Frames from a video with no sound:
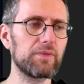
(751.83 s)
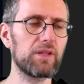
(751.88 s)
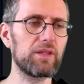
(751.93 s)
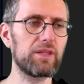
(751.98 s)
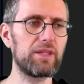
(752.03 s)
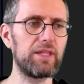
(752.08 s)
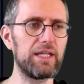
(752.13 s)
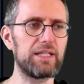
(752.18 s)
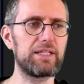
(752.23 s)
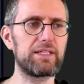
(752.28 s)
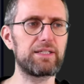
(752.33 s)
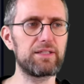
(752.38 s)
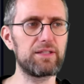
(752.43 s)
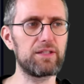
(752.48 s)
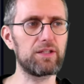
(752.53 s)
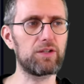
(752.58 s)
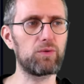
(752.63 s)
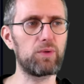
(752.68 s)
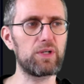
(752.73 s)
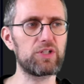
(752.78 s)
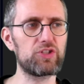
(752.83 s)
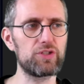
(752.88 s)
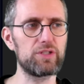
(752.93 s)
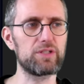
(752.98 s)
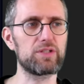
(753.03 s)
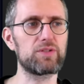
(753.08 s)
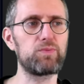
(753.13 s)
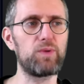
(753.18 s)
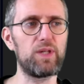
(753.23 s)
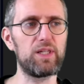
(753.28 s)
That the question
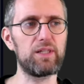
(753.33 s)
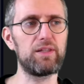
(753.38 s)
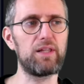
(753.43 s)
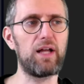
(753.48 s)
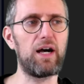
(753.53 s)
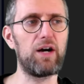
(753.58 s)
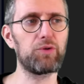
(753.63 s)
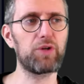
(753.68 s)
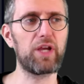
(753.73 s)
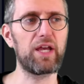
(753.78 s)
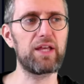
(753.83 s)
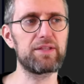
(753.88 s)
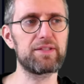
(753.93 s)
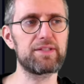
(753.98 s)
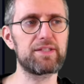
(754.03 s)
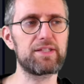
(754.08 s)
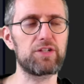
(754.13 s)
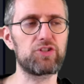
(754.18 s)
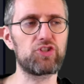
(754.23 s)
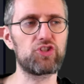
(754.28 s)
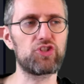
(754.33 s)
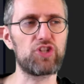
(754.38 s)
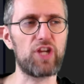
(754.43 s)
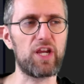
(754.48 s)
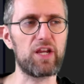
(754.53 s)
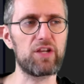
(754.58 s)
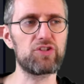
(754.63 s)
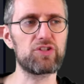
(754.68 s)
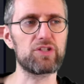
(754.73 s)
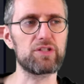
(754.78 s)
is, well, how can such
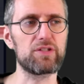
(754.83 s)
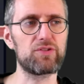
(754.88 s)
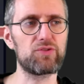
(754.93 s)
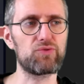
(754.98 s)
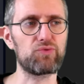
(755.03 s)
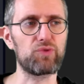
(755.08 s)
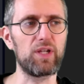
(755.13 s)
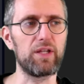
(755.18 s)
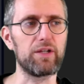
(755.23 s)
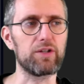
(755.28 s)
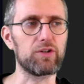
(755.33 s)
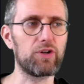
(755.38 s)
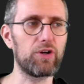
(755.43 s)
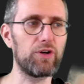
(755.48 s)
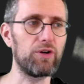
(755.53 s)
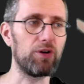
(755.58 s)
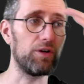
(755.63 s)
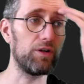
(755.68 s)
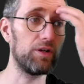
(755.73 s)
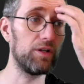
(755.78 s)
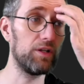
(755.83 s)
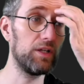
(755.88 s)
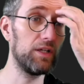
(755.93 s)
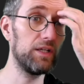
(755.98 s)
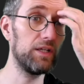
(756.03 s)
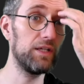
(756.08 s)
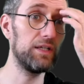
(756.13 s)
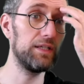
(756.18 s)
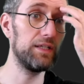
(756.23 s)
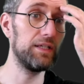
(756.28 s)
changes really occur?
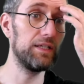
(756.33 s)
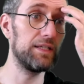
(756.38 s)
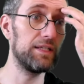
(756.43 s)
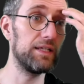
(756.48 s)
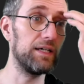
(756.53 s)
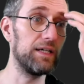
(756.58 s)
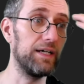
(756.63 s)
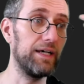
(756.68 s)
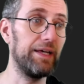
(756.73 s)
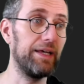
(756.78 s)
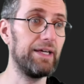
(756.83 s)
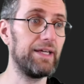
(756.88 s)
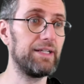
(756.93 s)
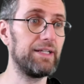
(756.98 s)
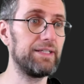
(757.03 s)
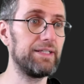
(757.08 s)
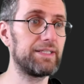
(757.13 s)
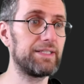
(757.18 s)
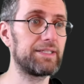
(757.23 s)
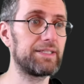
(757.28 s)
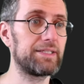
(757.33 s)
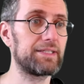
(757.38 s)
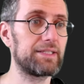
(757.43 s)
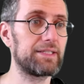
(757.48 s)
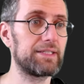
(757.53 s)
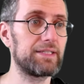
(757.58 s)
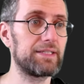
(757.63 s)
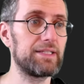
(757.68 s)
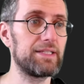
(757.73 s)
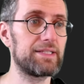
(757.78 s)
And
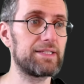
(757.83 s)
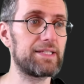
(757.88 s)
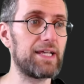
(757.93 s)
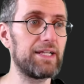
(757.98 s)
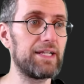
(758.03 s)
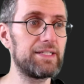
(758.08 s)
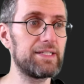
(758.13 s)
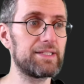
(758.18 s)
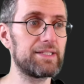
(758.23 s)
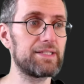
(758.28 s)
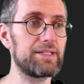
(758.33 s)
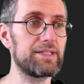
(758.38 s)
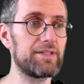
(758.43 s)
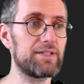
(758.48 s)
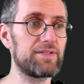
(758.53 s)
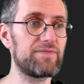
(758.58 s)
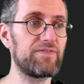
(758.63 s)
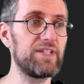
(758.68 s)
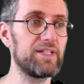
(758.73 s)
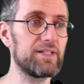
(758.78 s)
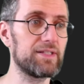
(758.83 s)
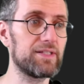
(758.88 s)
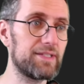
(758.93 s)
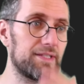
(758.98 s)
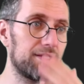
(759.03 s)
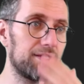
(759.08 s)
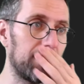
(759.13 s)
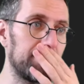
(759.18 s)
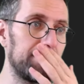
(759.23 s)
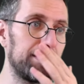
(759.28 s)
scientists in this field
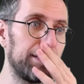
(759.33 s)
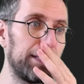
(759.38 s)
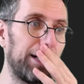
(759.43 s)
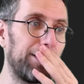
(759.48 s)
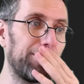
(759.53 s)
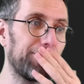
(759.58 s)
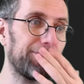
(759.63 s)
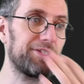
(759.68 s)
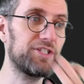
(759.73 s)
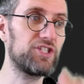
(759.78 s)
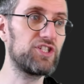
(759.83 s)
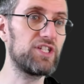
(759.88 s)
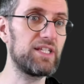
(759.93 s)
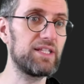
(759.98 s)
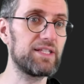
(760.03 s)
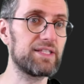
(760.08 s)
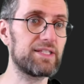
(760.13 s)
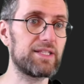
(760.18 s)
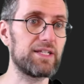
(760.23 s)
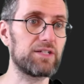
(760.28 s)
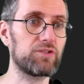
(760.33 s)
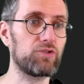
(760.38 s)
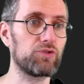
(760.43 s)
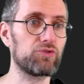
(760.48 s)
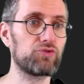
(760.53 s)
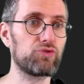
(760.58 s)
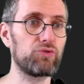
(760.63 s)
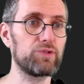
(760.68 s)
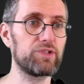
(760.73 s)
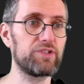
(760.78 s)
study how the genes that
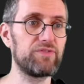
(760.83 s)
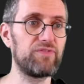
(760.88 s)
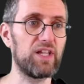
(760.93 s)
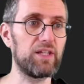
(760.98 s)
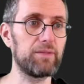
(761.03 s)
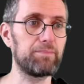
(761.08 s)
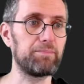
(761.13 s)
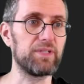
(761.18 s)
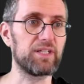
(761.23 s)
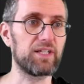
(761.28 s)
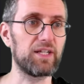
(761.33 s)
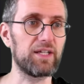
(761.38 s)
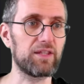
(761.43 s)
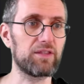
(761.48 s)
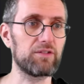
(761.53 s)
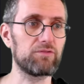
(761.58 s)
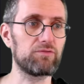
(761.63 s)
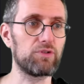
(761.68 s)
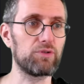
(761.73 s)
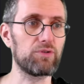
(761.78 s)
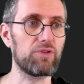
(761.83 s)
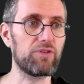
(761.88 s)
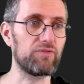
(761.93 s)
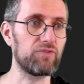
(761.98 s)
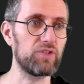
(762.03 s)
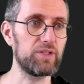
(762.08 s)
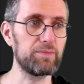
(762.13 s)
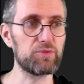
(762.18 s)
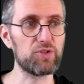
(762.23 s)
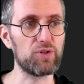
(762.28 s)
control development, like the growth of
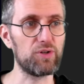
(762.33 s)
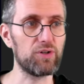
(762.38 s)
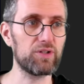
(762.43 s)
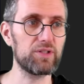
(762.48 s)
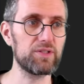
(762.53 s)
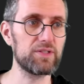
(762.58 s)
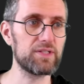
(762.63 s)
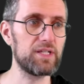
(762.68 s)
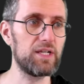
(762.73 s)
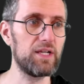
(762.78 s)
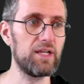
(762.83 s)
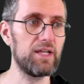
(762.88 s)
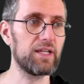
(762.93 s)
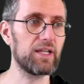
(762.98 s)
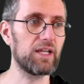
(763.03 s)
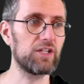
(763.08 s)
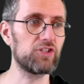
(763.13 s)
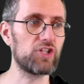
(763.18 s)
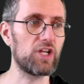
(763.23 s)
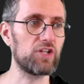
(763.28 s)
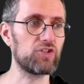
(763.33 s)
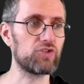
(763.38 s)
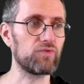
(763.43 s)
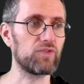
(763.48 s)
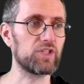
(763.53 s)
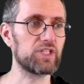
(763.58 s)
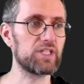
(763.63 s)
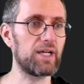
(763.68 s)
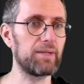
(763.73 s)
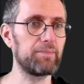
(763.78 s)
limbs, organs, can change over
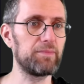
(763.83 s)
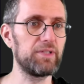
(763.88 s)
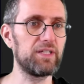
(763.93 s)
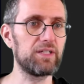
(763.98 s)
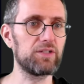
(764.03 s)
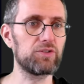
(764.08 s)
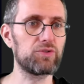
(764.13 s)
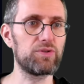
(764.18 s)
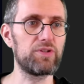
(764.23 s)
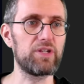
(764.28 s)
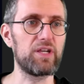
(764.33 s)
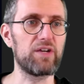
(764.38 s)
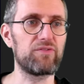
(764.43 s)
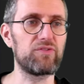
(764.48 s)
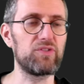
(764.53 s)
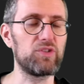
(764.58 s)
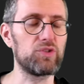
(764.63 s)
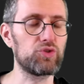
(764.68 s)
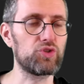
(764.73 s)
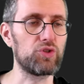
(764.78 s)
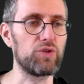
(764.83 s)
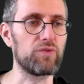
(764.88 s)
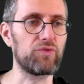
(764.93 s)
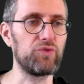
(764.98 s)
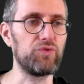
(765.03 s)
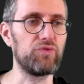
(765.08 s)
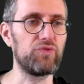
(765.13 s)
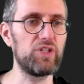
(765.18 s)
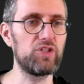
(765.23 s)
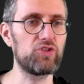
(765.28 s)
time, leading to the evolution of
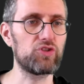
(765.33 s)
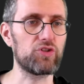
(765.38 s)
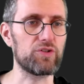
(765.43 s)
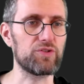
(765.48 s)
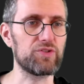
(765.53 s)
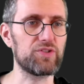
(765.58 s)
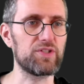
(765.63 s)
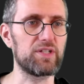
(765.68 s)
new features.